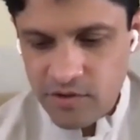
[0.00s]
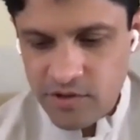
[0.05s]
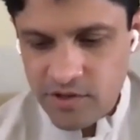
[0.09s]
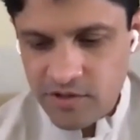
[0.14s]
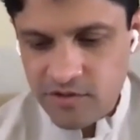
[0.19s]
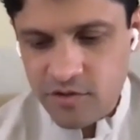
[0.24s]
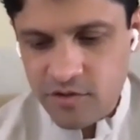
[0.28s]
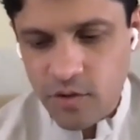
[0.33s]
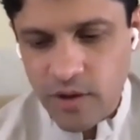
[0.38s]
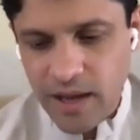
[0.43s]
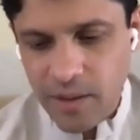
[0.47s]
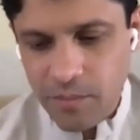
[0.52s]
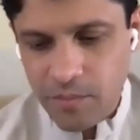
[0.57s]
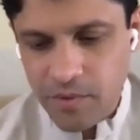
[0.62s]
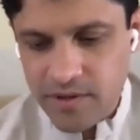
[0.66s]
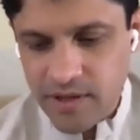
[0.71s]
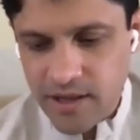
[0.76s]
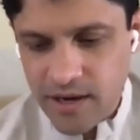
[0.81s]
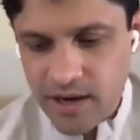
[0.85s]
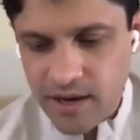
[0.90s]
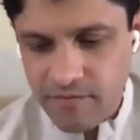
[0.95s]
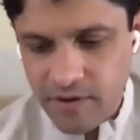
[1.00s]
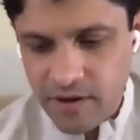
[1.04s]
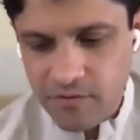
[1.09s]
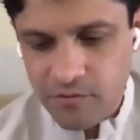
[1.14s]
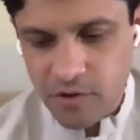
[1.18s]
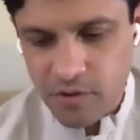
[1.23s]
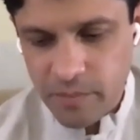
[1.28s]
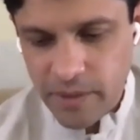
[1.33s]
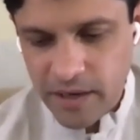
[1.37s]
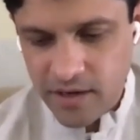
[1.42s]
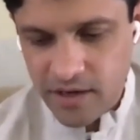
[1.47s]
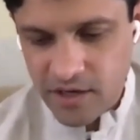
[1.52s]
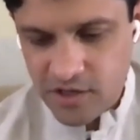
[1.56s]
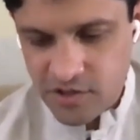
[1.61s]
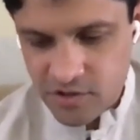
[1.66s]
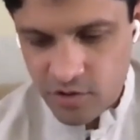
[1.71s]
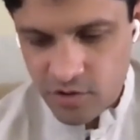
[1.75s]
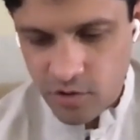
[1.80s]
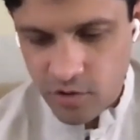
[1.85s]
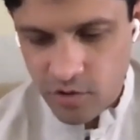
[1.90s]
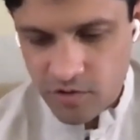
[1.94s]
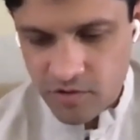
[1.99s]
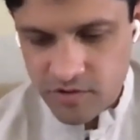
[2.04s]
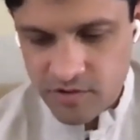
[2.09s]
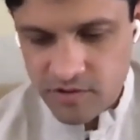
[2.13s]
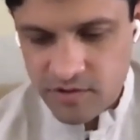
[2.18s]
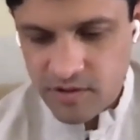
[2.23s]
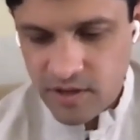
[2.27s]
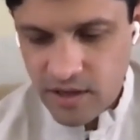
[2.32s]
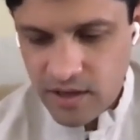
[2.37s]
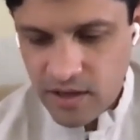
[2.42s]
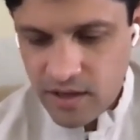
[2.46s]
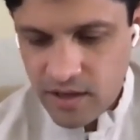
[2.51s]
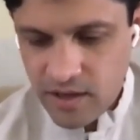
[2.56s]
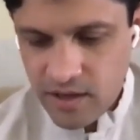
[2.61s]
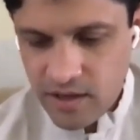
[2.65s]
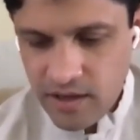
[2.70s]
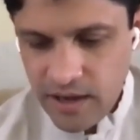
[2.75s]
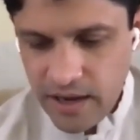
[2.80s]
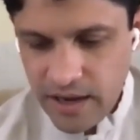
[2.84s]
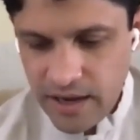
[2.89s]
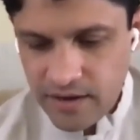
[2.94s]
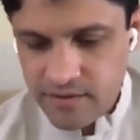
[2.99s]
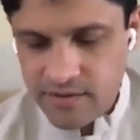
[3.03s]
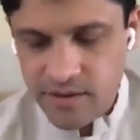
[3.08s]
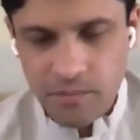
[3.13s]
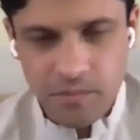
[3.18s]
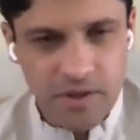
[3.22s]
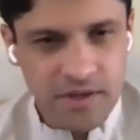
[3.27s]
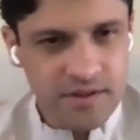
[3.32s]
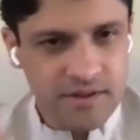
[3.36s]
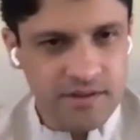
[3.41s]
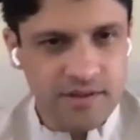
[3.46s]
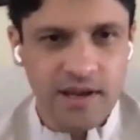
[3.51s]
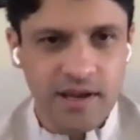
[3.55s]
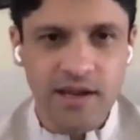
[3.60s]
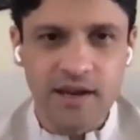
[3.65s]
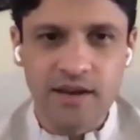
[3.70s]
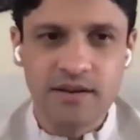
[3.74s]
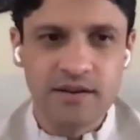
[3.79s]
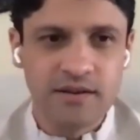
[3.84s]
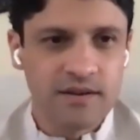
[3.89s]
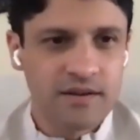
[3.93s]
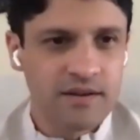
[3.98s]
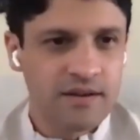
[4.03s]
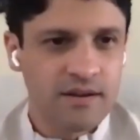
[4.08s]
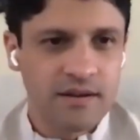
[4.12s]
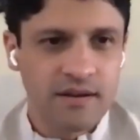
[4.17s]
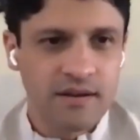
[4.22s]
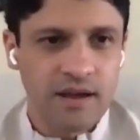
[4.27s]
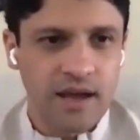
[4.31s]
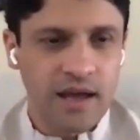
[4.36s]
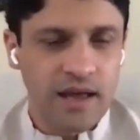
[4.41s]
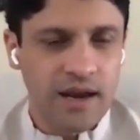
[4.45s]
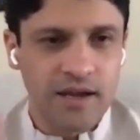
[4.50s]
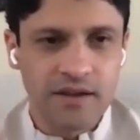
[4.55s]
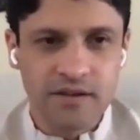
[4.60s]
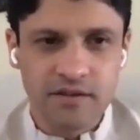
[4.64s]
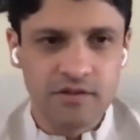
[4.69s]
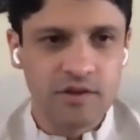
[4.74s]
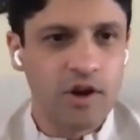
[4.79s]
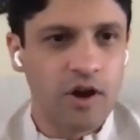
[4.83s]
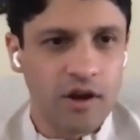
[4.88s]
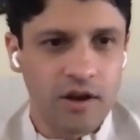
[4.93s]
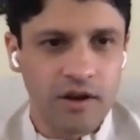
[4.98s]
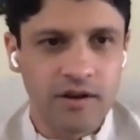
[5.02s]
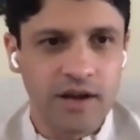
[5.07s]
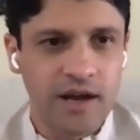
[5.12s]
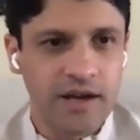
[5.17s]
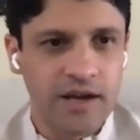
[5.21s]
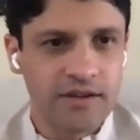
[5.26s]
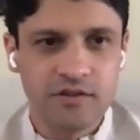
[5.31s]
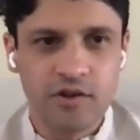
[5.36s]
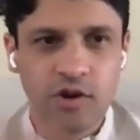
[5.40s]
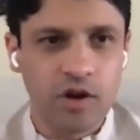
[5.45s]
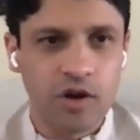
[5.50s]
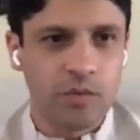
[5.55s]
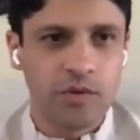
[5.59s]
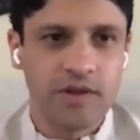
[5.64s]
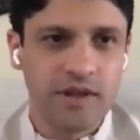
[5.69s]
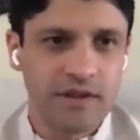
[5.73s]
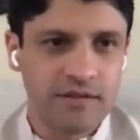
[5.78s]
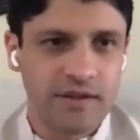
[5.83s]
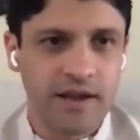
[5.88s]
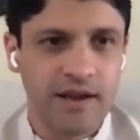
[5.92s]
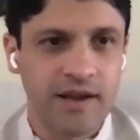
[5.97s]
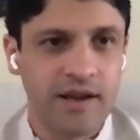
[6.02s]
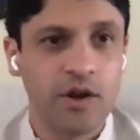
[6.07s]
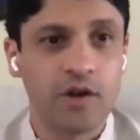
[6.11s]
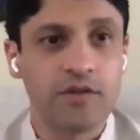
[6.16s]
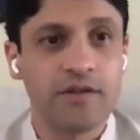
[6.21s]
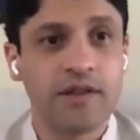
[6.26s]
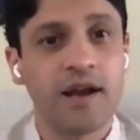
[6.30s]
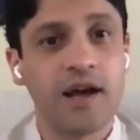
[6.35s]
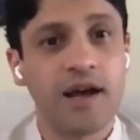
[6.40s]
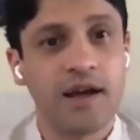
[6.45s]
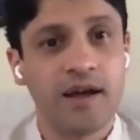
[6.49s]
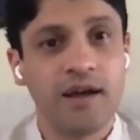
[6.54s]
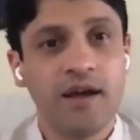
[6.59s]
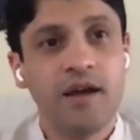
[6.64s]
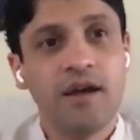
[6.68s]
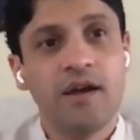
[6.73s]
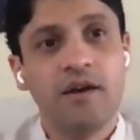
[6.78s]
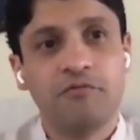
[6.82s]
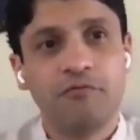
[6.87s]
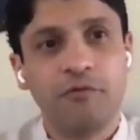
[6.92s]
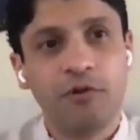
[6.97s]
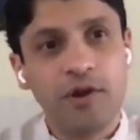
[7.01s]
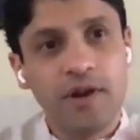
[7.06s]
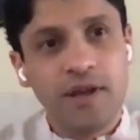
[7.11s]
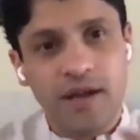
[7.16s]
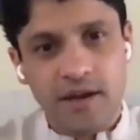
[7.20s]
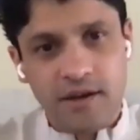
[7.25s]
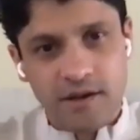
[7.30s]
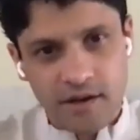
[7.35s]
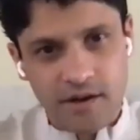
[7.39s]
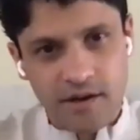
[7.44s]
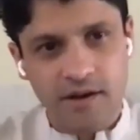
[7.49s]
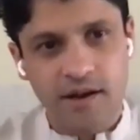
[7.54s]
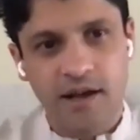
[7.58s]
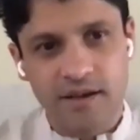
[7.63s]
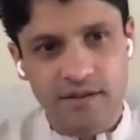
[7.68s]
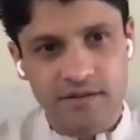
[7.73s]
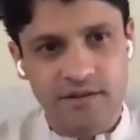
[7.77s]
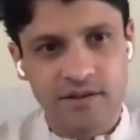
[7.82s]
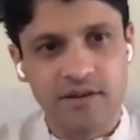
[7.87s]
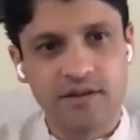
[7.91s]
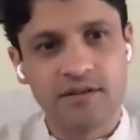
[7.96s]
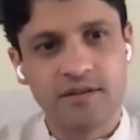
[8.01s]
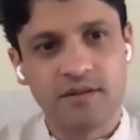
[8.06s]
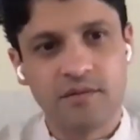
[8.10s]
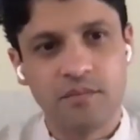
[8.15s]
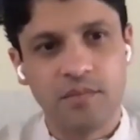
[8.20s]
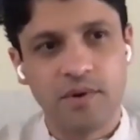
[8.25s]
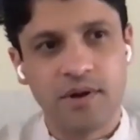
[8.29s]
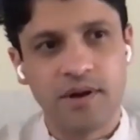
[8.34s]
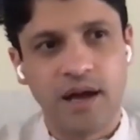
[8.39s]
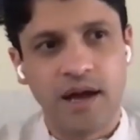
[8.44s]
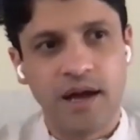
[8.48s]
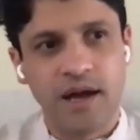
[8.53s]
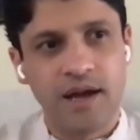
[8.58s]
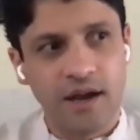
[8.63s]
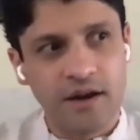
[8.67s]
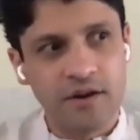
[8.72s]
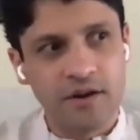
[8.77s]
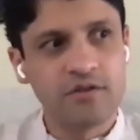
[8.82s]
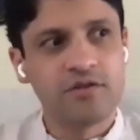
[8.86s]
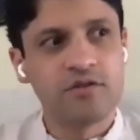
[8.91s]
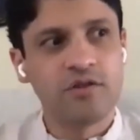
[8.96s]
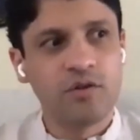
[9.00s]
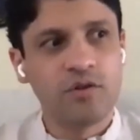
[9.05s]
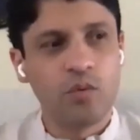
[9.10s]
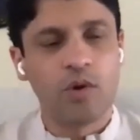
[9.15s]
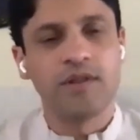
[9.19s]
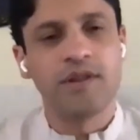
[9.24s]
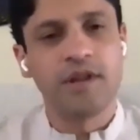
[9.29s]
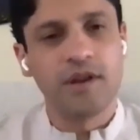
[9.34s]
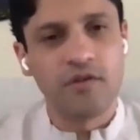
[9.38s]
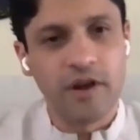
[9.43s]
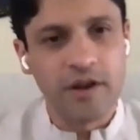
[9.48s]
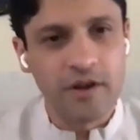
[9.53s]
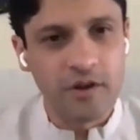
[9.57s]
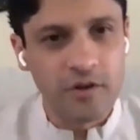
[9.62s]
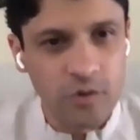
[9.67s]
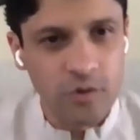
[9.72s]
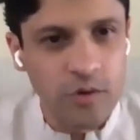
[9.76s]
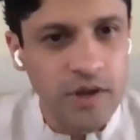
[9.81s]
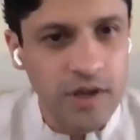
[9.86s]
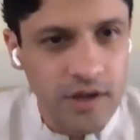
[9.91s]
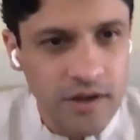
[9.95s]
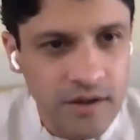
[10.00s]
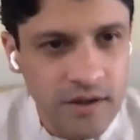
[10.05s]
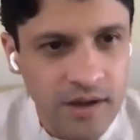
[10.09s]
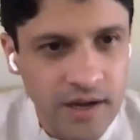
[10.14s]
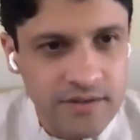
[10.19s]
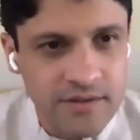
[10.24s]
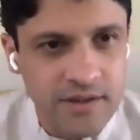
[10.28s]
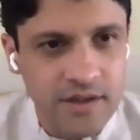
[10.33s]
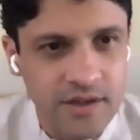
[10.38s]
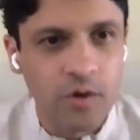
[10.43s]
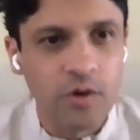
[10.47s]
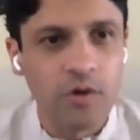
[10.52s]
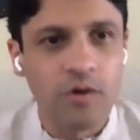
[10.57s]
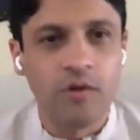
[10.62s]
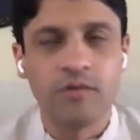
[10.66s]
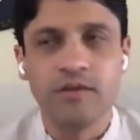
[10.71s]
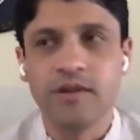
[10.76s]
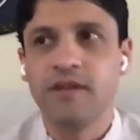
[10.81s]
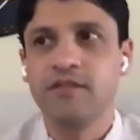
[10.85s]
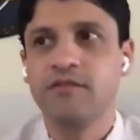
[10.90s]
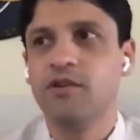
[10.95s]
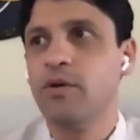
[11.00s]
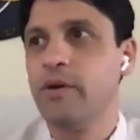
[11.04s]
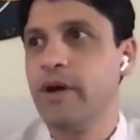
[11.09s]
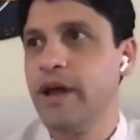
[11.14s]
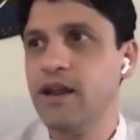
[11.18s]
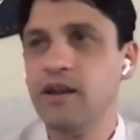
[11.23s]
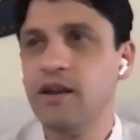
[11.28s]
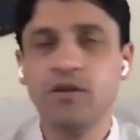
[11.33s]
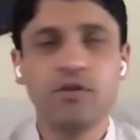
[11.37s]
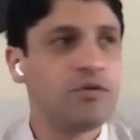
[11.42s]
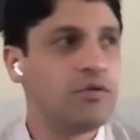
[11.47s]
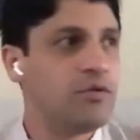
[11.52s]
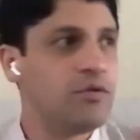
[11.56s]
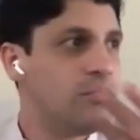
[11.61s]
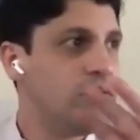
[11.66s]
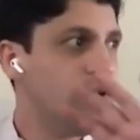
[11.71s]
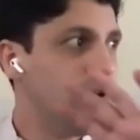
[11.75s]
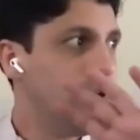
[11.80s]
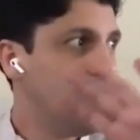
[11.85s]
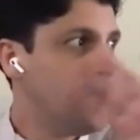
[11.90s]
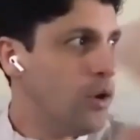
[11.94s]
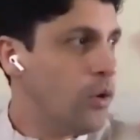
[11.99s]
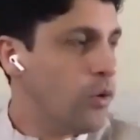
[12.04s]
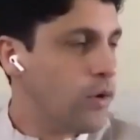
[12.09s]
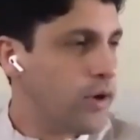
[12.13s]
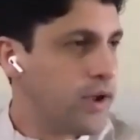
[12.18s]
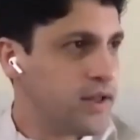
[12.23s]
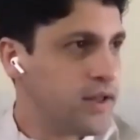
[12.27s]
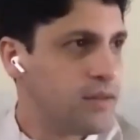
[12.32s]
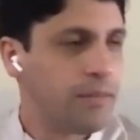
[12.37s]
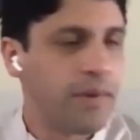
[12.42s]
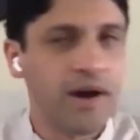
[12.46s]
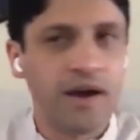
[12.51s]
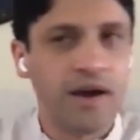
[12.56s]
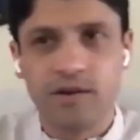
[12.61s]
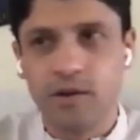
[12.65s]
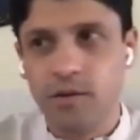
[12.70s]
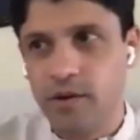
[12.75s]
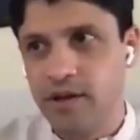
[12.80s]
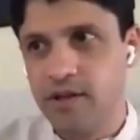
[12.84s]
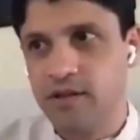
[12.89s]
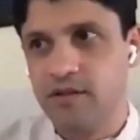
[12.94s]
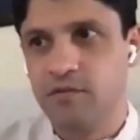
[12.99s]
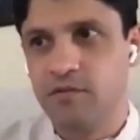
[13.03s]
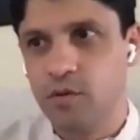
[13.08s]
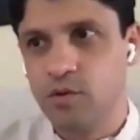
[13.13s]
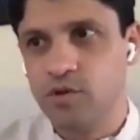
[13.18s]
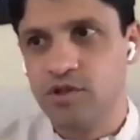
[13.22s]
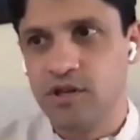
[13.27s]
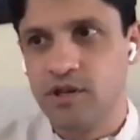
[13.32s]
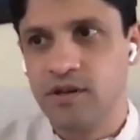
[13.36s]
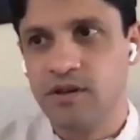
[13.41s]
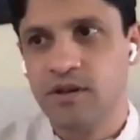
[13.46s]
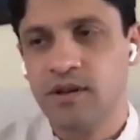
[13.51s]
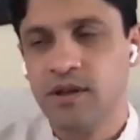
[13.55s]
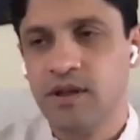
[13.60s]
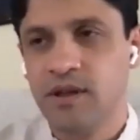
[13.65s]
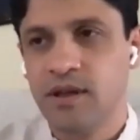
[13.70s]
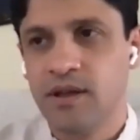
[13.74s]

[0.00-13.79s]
It just so happened that I went for a meditation course and something just clicked, and I just got it. I just got what they're saying. Not that I fully internalized it, but I understood what they're trying to do here. I said, oh, there's no end to looking at the past, looking at the future.